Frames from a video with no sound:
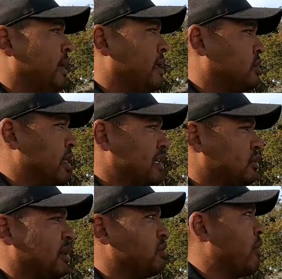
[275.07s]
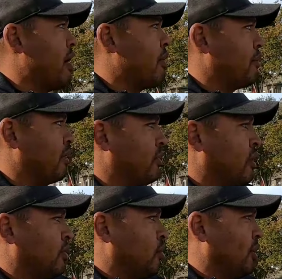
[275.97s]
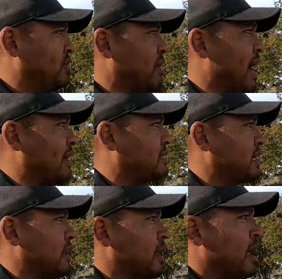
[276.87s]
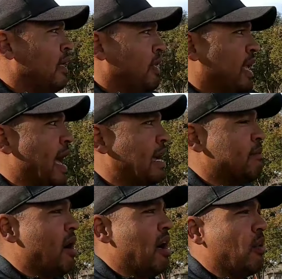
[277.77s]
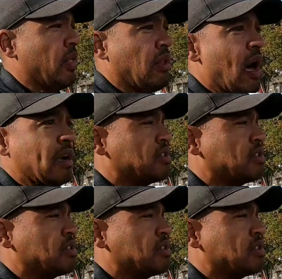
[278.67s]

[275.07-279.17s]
And so that's the reason why I went with the retracts and the Yakima with the locks.